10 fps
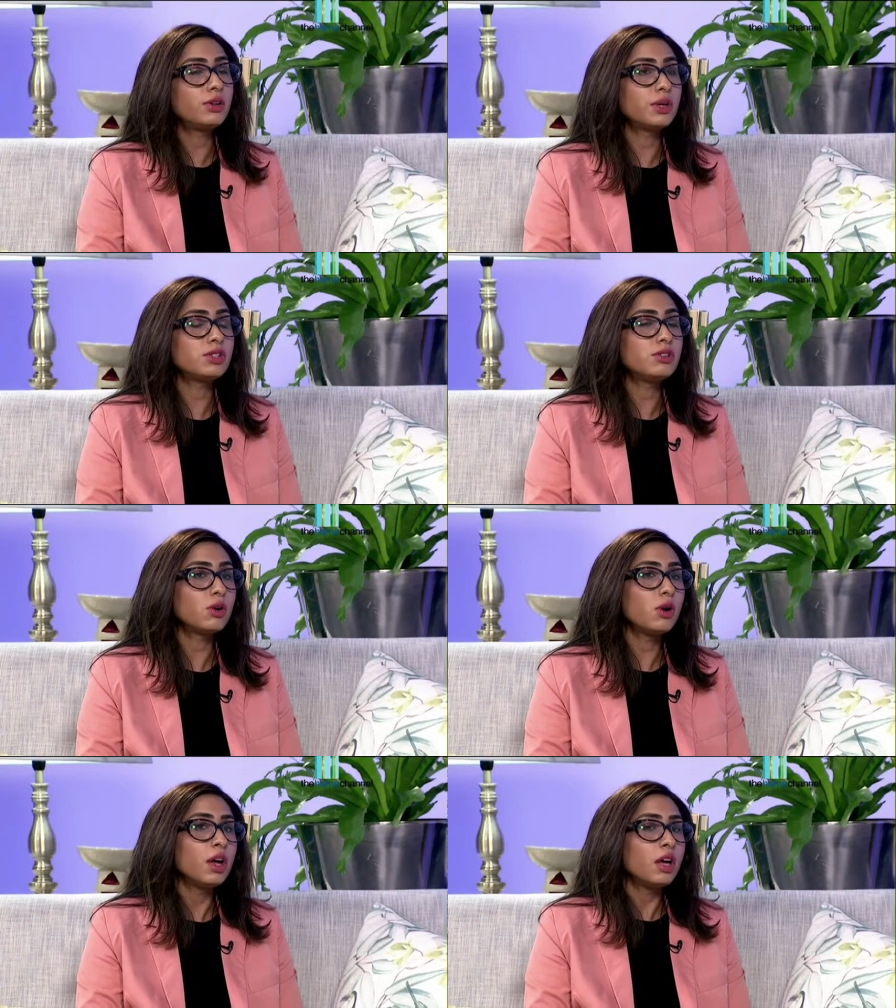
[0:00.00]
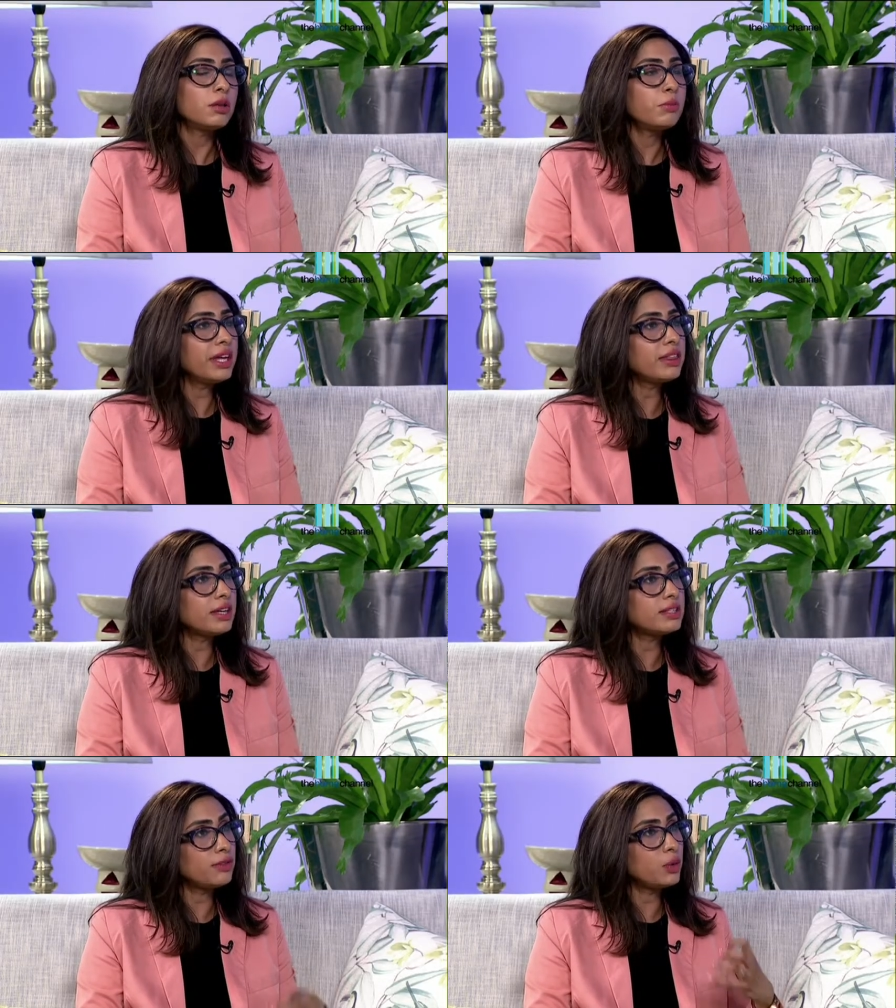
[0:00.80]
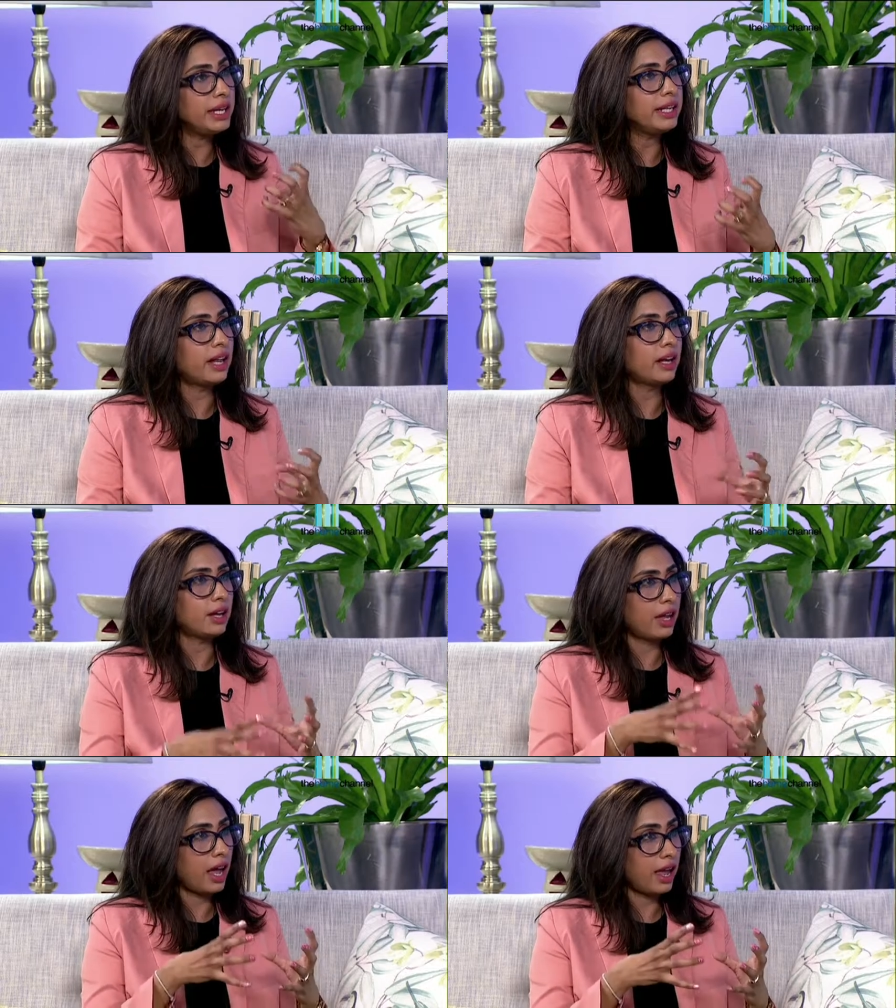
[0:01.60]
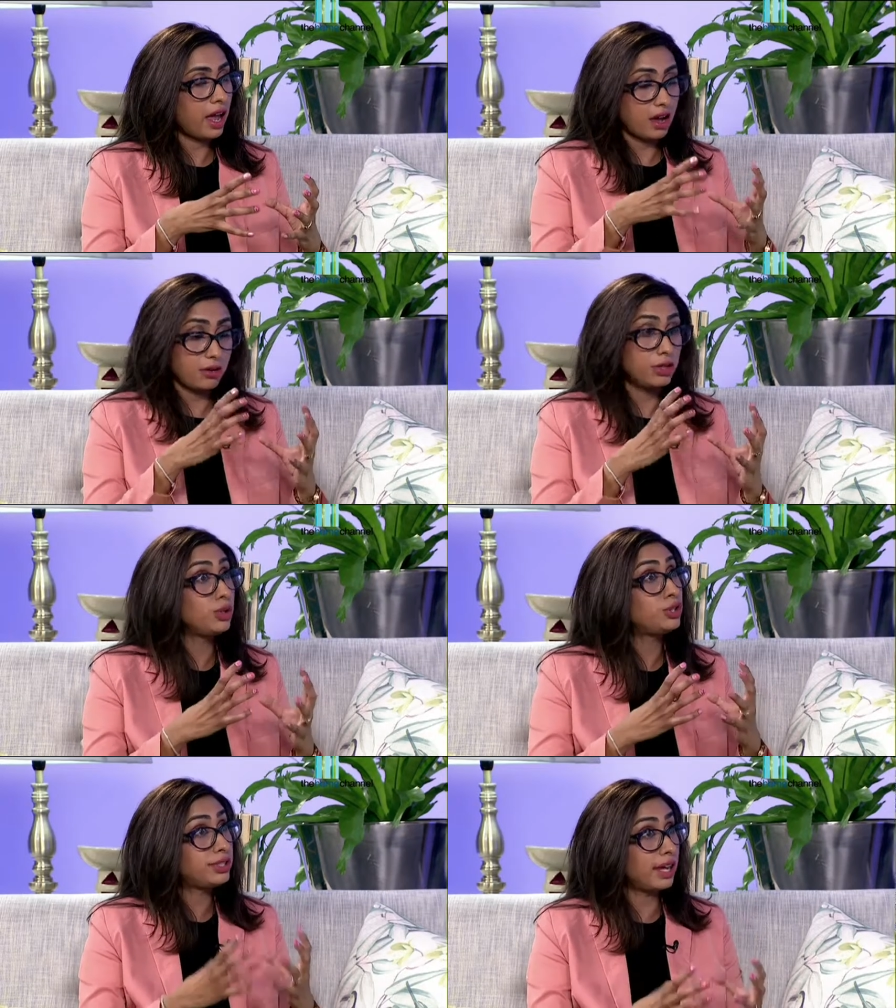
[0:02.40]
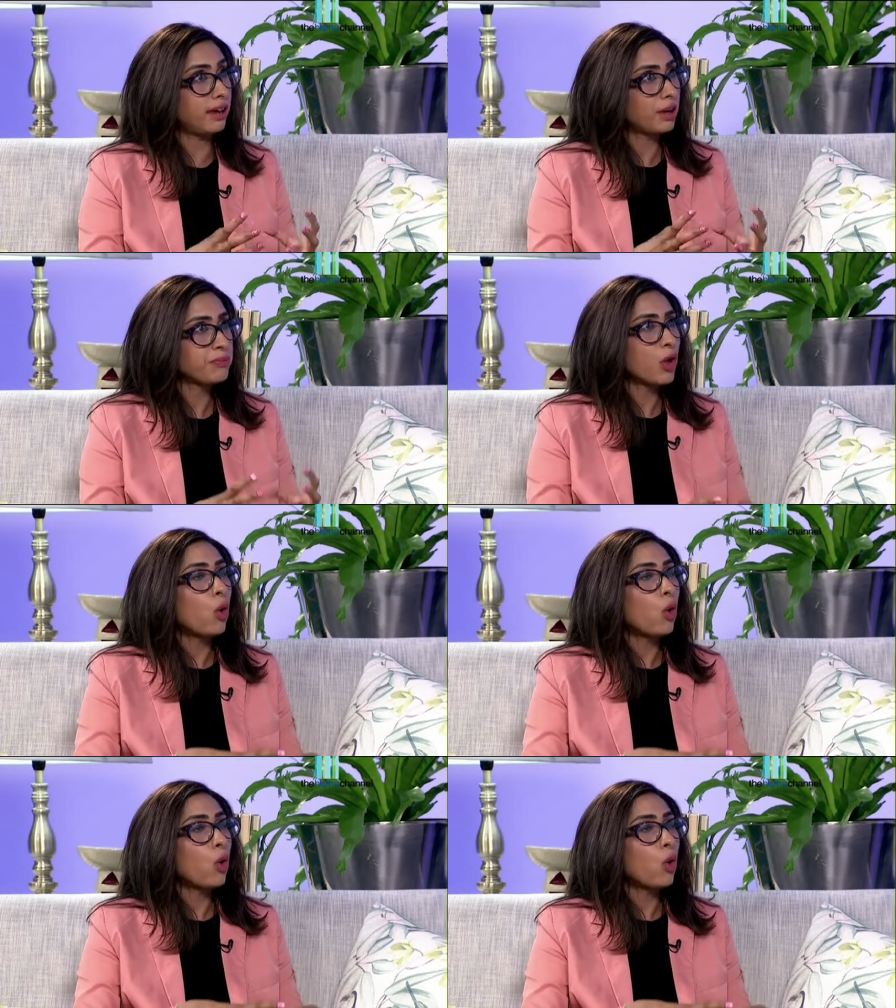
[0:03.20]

good question. So the big thing is if you eat like a huge steak,